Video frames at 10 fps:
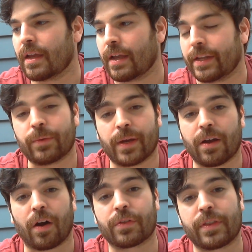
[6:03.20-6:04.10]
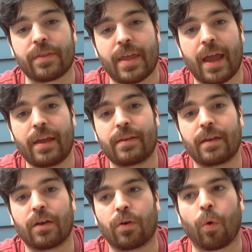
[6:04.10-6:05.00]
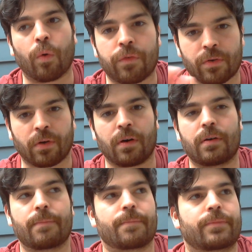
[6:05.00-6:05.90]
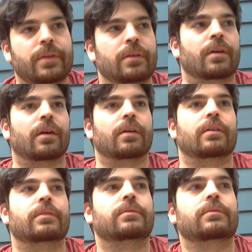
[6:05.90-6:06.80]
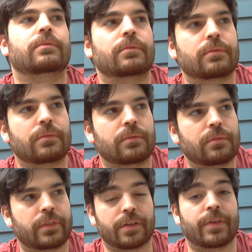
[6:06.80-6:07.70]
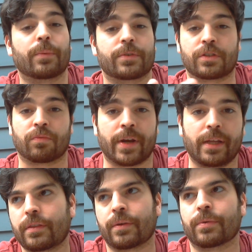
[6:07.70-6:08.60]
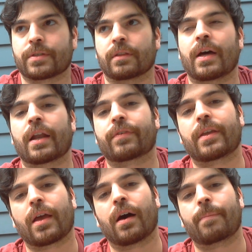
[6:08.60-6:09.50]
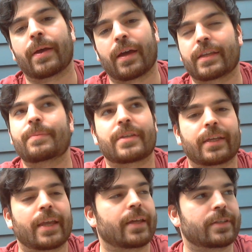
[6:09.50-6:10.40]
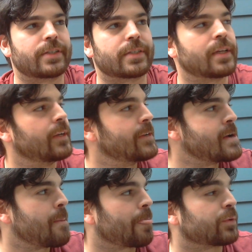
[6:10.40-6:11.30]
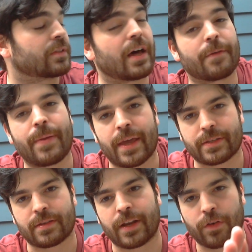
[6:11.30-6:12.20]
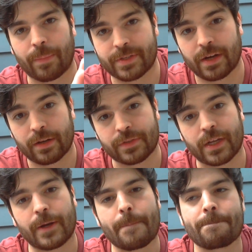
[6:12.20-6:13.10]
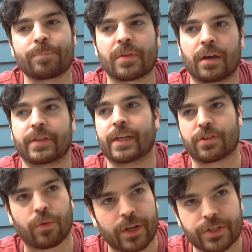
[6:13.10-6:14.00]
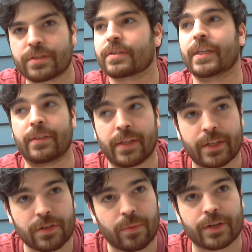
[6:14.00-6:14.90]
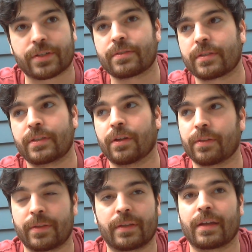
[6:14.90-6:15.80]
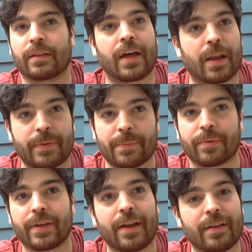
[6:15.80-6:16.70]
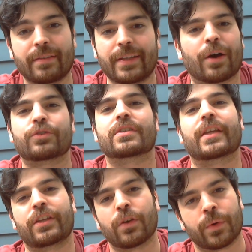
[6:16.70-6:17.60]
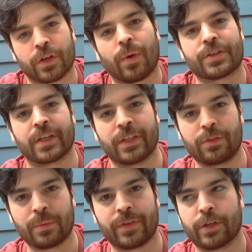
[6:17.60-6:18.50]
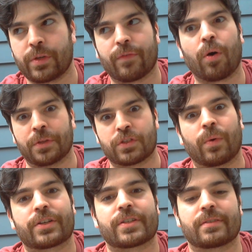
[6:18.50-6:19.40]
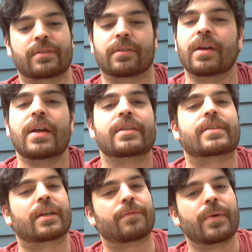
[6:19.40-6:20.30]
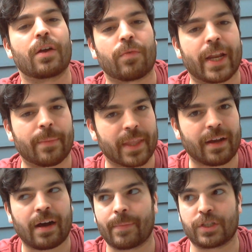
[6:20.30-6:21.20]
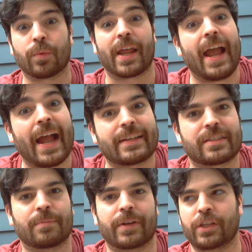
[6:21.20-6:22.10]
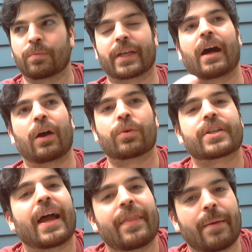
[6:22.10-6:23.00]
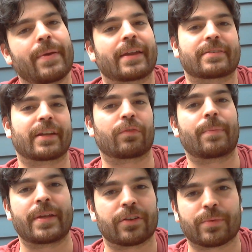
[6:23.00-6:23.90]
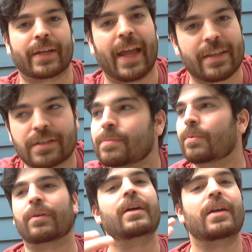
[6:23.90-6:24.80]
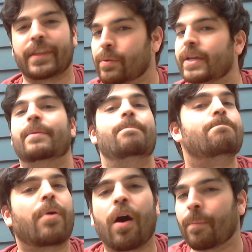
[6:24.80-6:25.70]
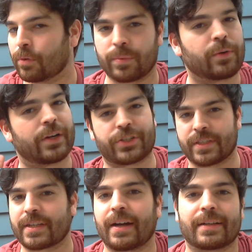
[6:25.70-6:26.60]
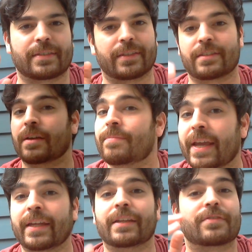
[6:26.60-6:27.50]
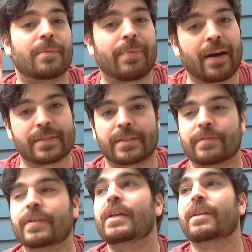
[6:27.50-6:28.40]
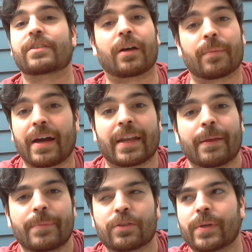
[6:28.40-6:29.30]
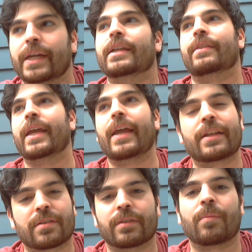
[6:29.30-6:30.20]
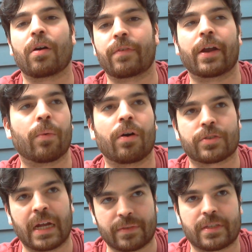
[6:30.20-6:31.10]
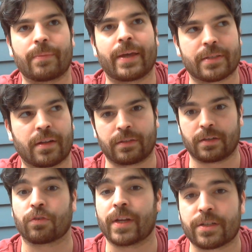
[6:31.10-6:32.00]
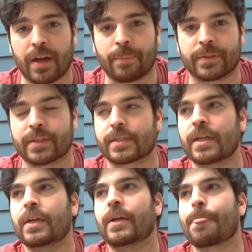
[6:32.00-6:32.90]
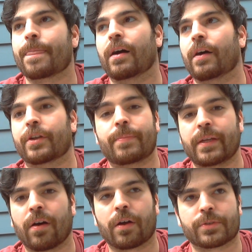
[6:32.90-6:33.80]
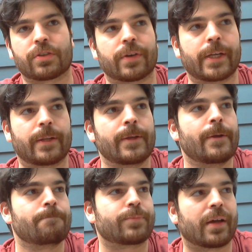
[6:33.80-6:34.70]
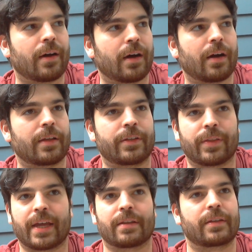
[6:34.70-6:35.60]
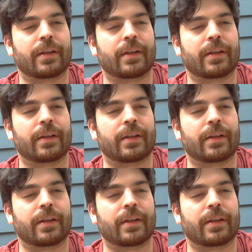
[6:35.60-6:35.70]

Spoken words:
Anyway, other than that, overall, the event was great. There was a lot of I keep saying Canon, jeez. There's a lot of Panasonic representatives there to answer questions, and they did answer questions. And they had a lot of people there. Just like you, when you're watching a YouTube video and you have all these questions and you're sick of writing them in the comments, you want to ask somebody. You're like, I wish I had that Panasonic rep here so I can ask them. Well, they were getting pummeled with questions constantly. Some negative, some positive, some kind of in between, and they answered them all very well. So I have to say, Panasonic did a great job with this. Their PR was great. They had